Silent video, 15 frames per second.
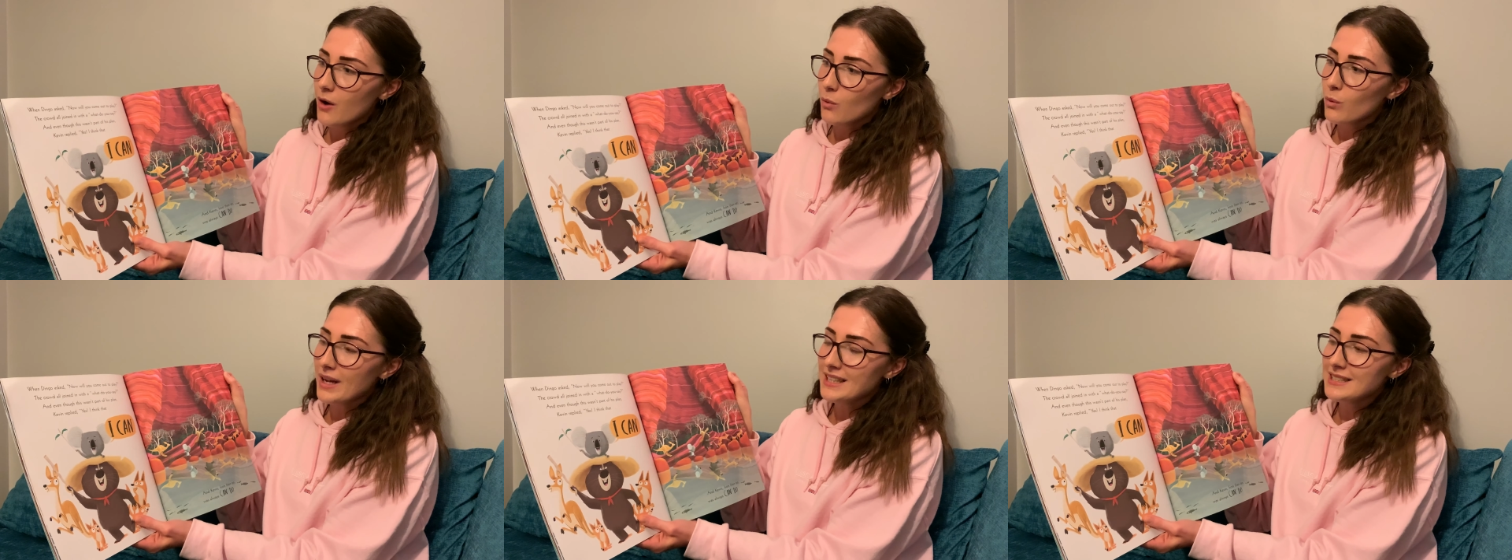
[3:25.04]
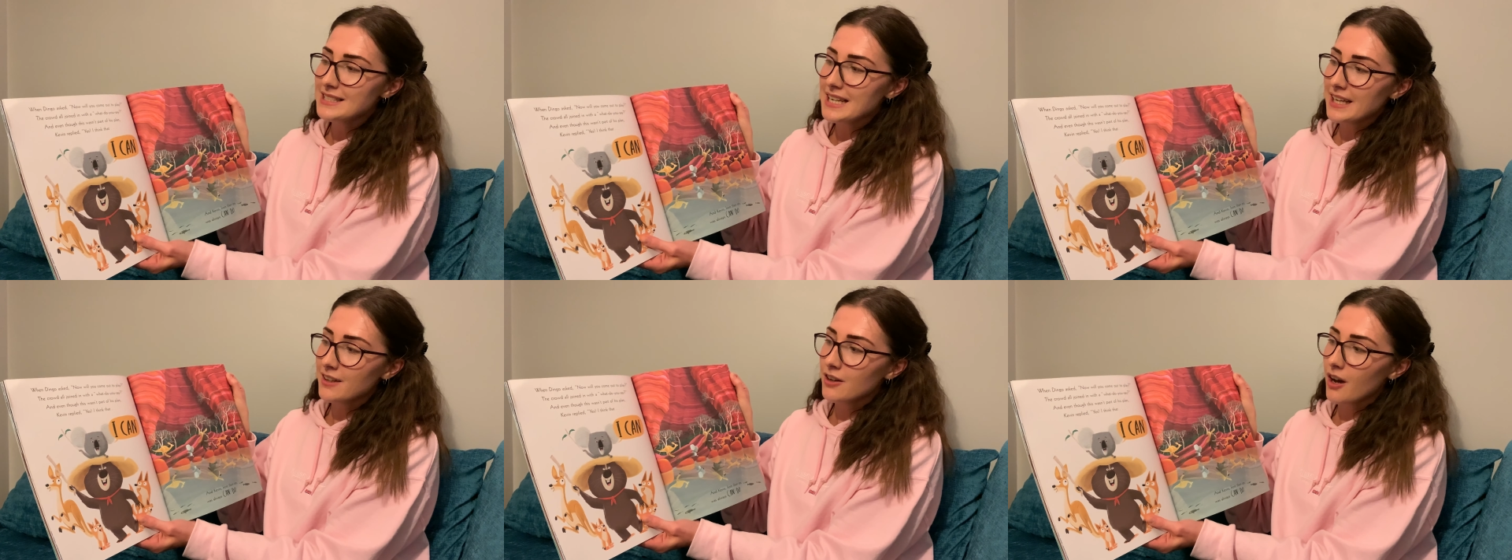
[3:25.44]
When
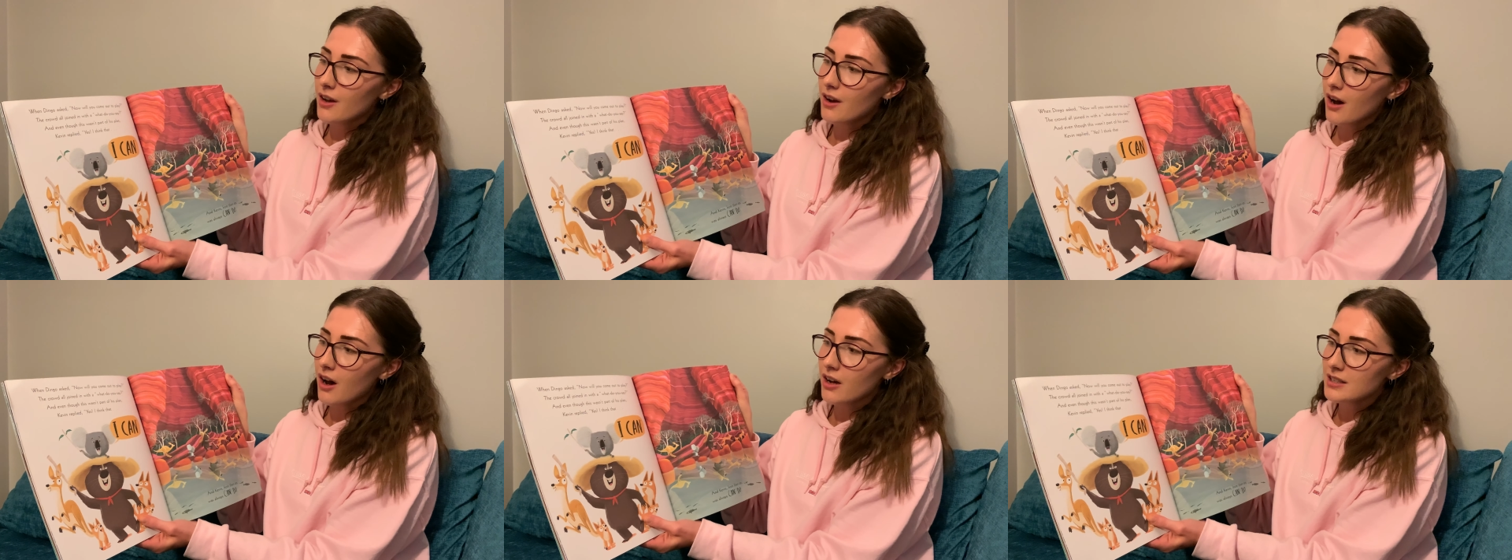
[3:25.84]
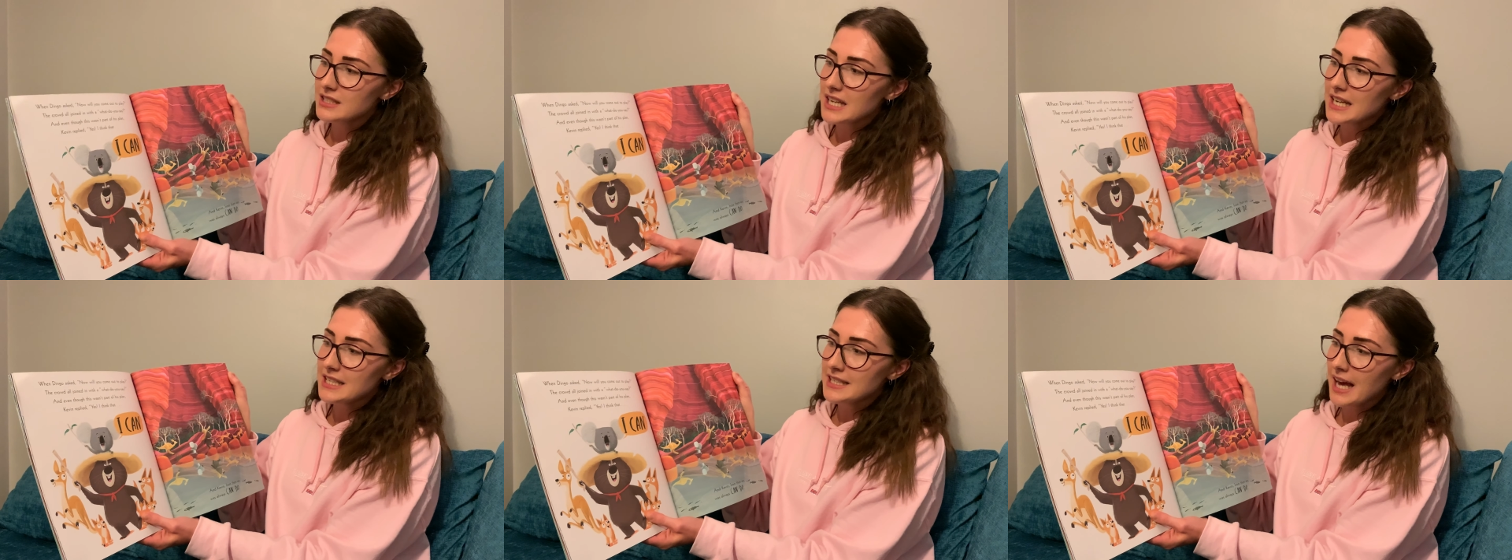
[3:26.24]
Dingo
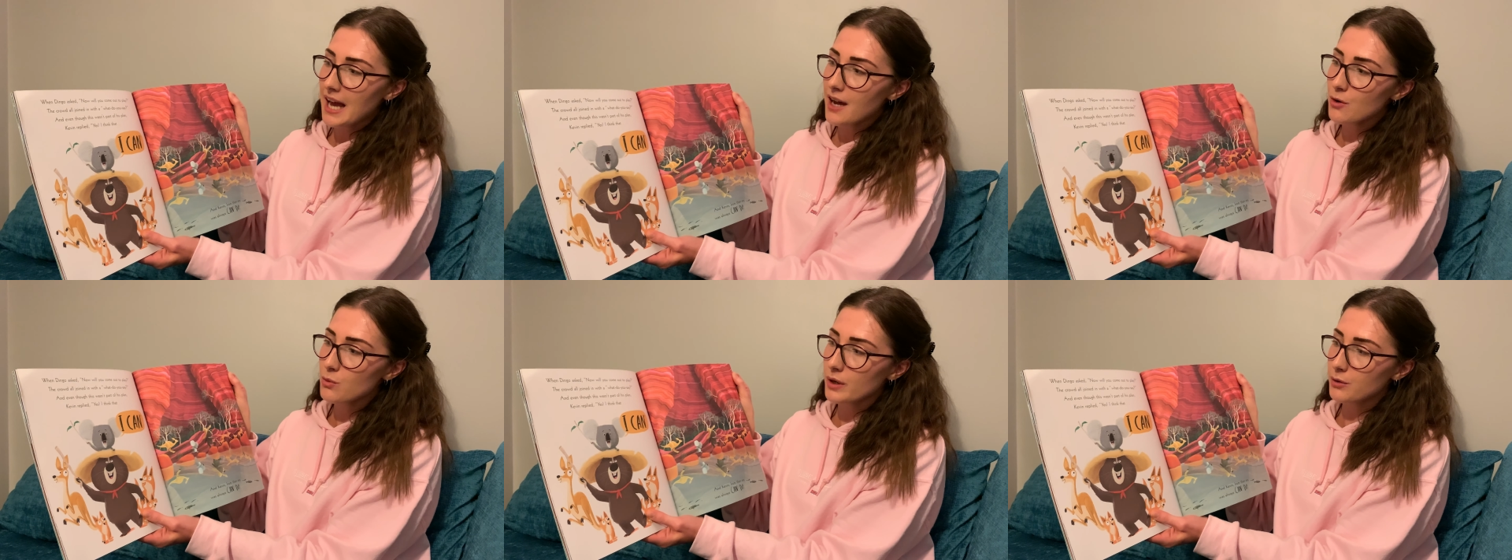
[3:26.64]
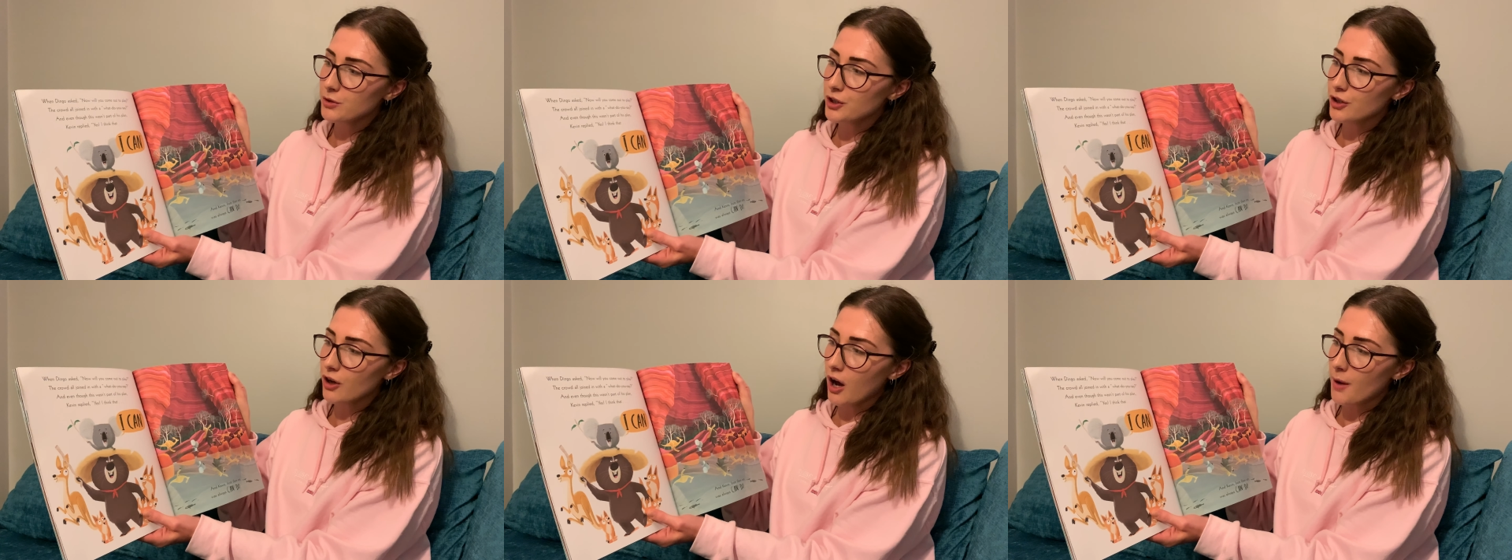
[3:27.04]
asked, now will
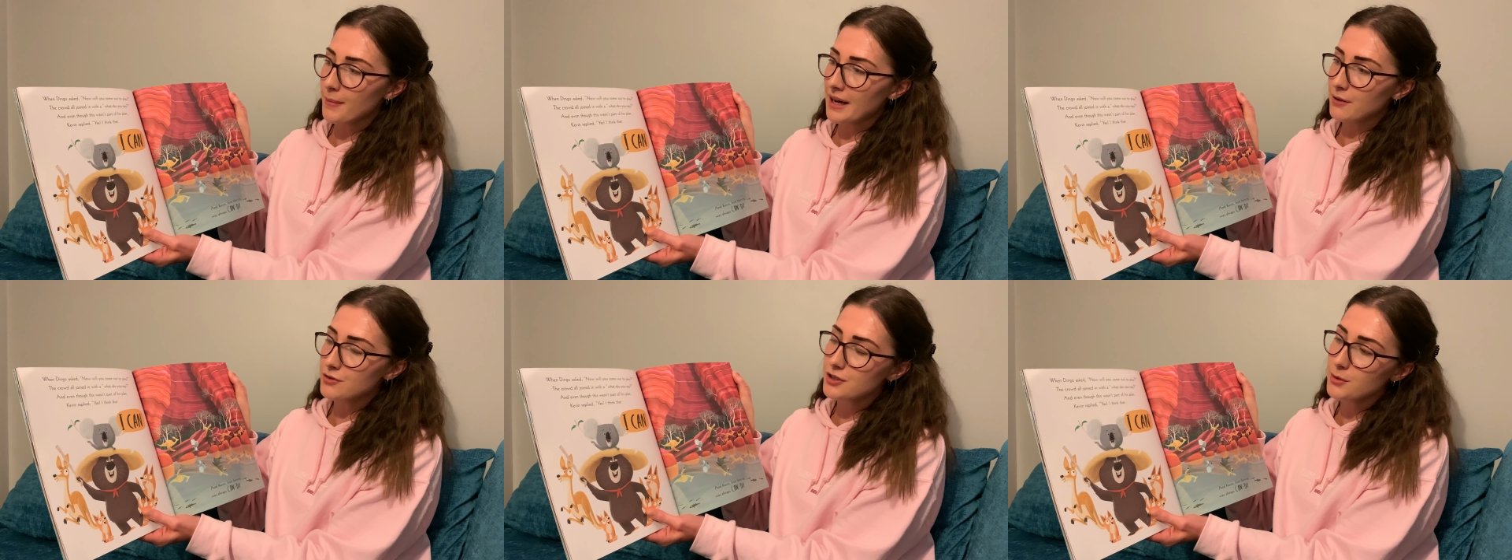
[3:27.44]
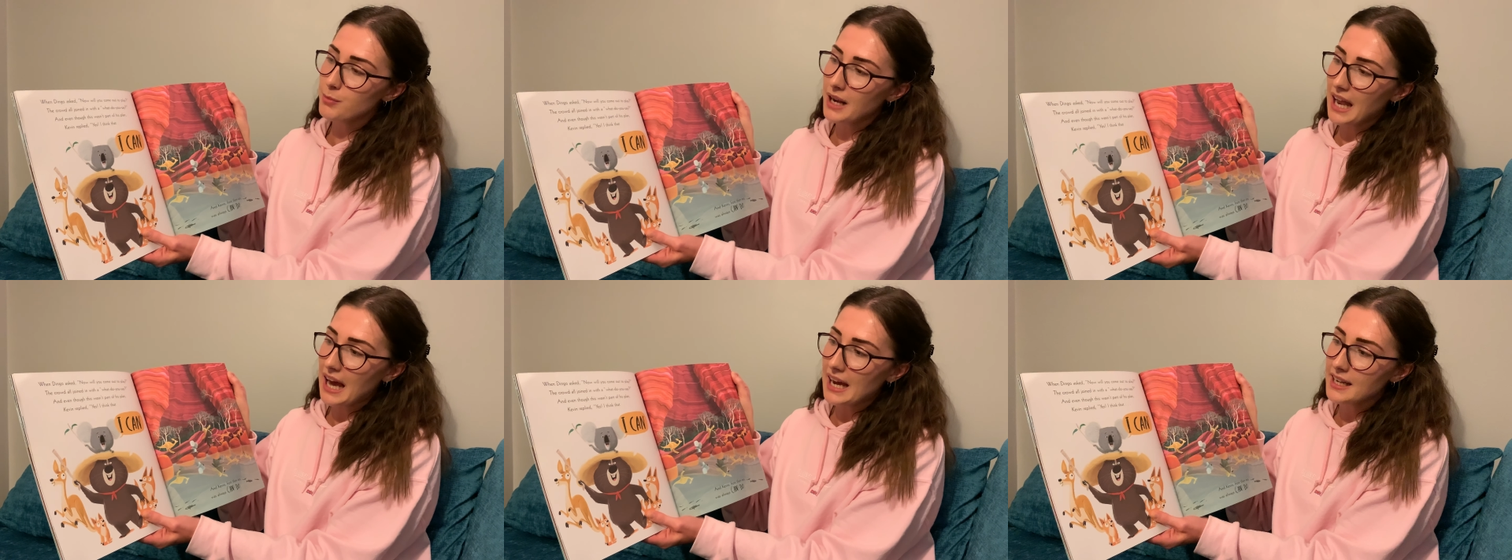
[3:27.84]
you come out to
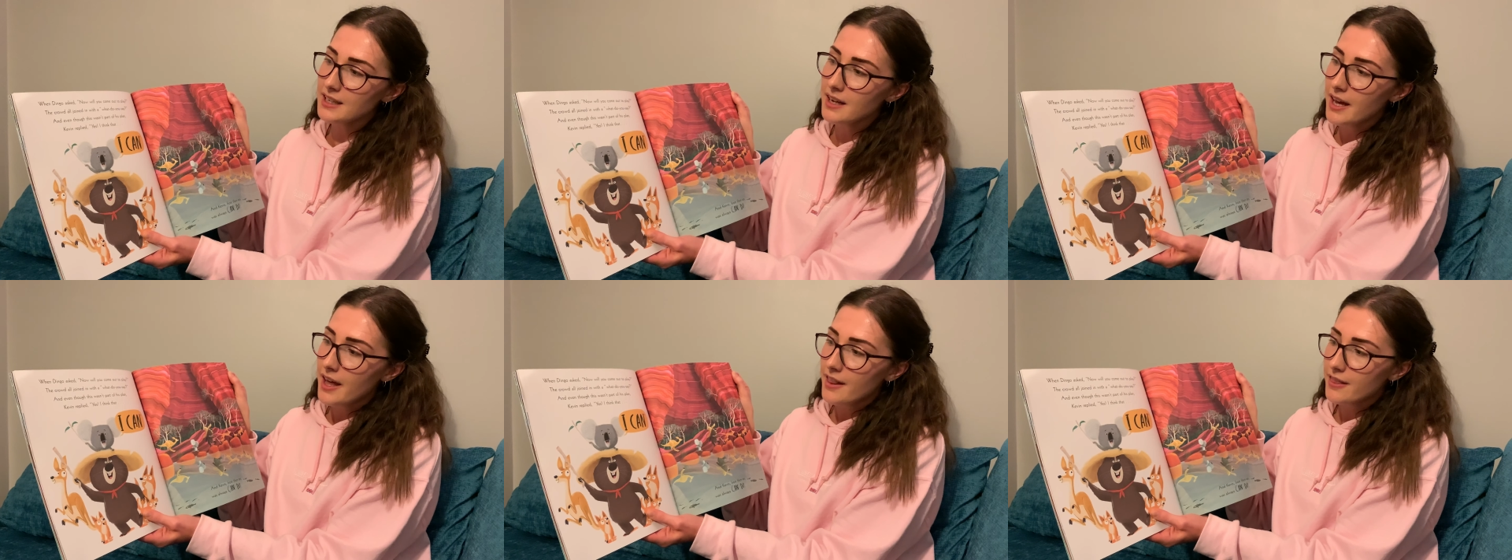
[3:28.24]
play?